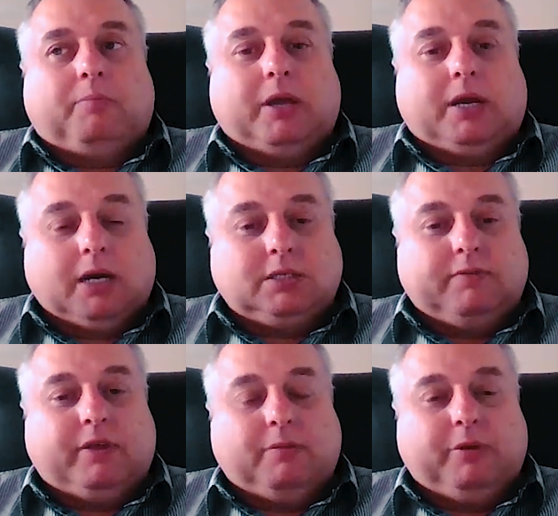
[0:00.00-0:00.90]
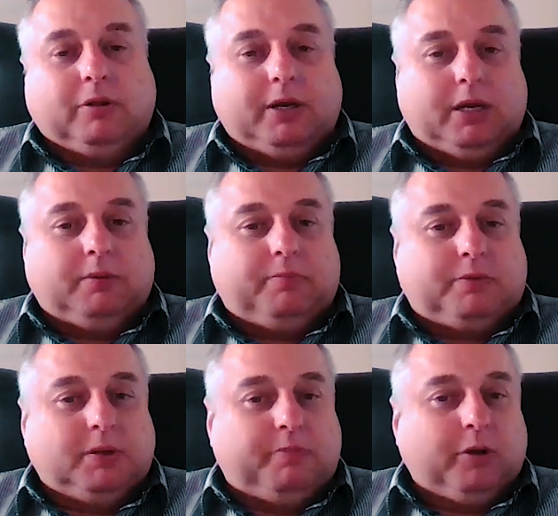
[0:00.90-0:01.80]
because of the ability
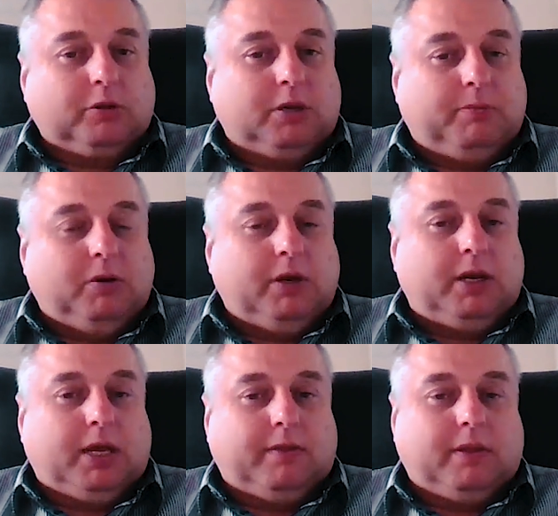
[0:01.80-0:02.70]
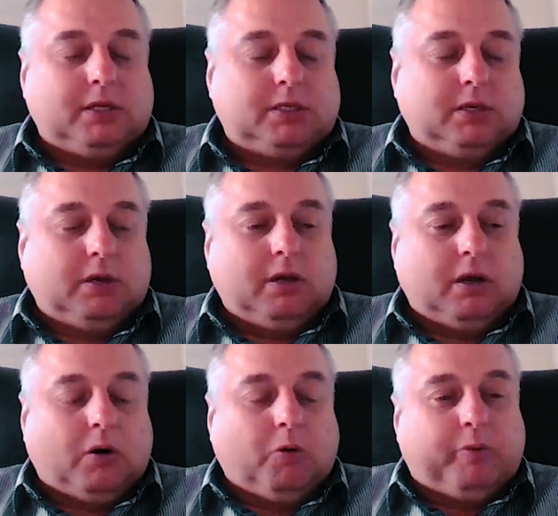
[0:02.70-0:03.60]
to build community and this
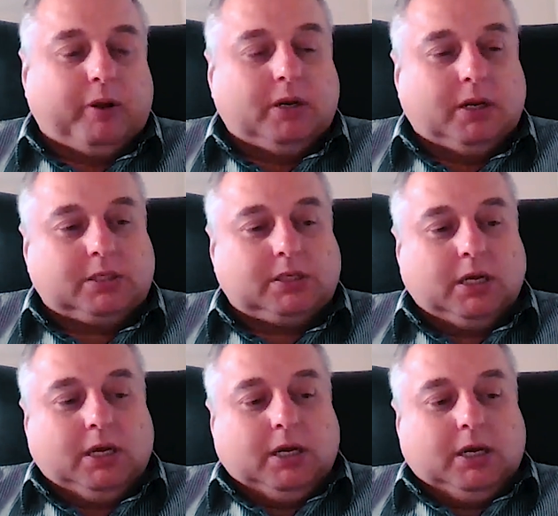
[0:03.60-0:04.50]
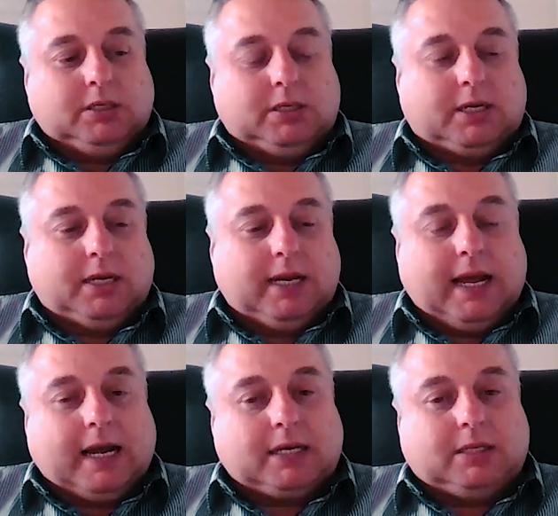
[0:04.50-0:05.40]
openness to
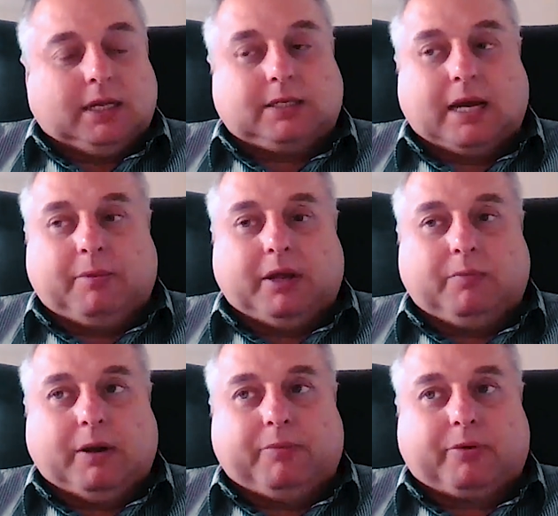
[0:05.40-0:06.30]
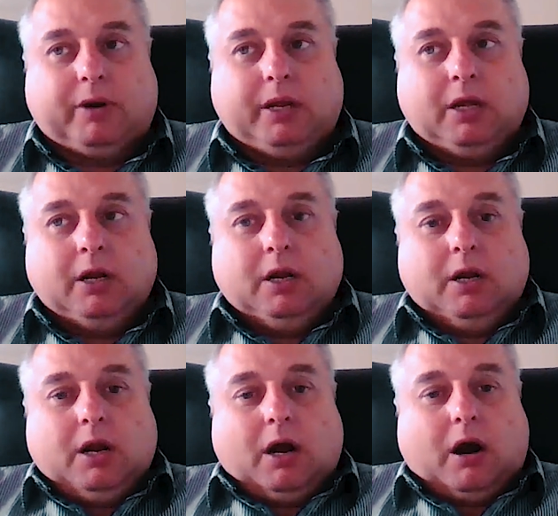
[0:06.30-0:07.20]
connect that's happening in Web3,
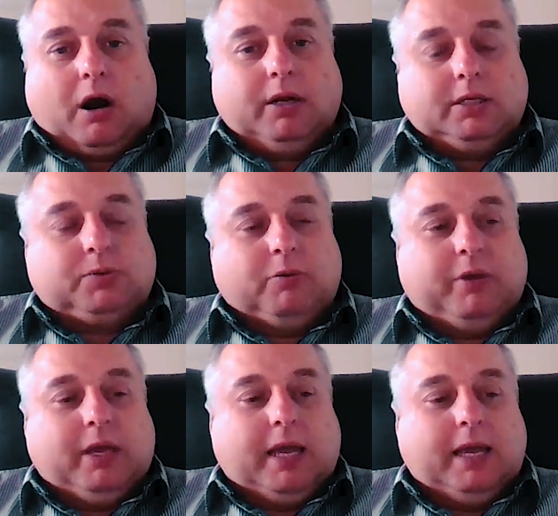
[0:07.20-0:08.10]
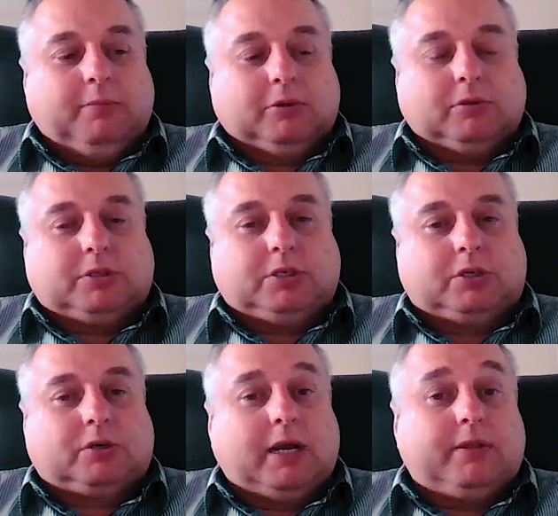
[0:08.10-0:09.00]
artists will be able to
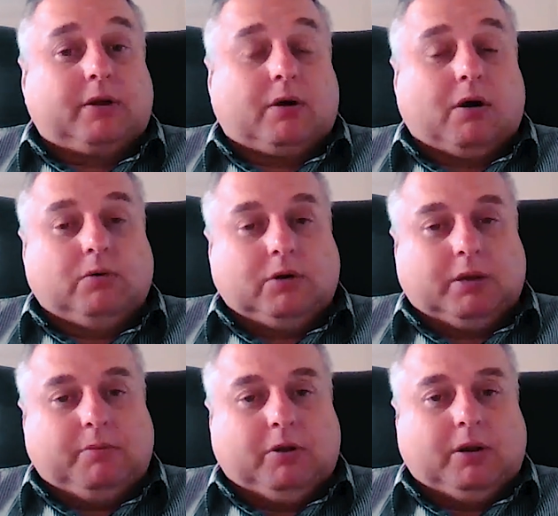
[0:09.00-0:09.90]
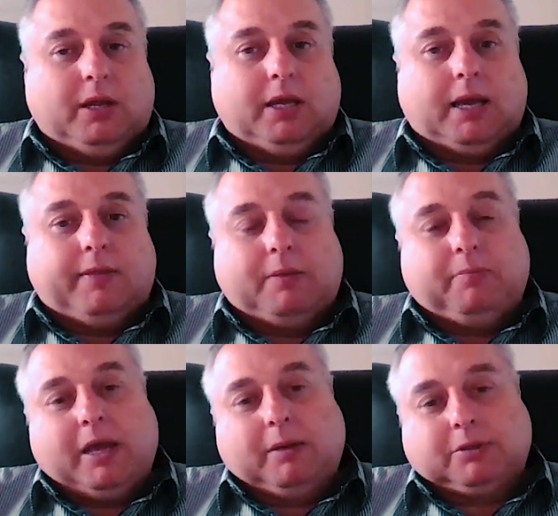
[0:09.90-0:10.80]
create their own community and then
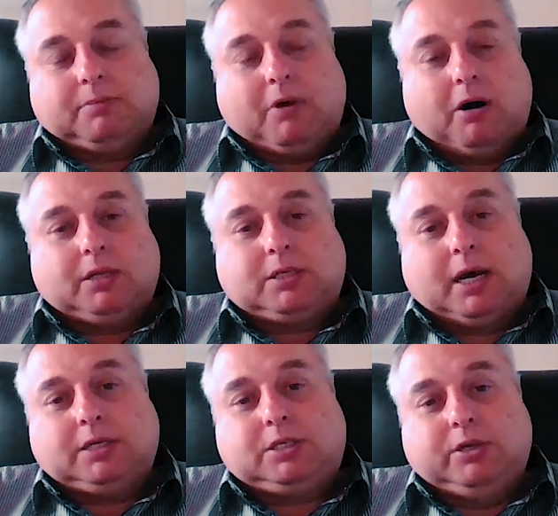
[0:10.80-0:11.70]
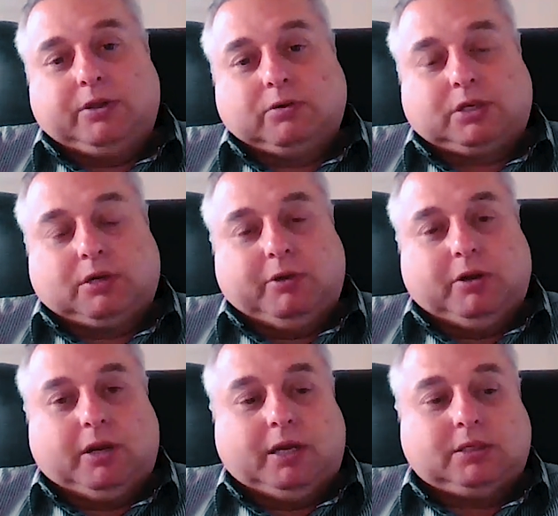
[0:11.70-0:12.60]
be able to monetize to those
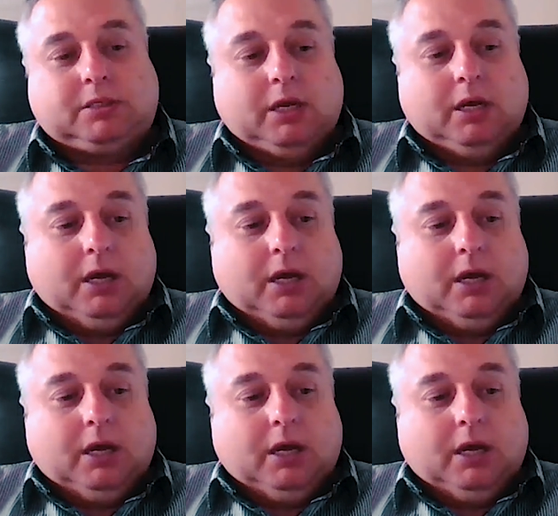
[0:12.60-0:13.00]
communities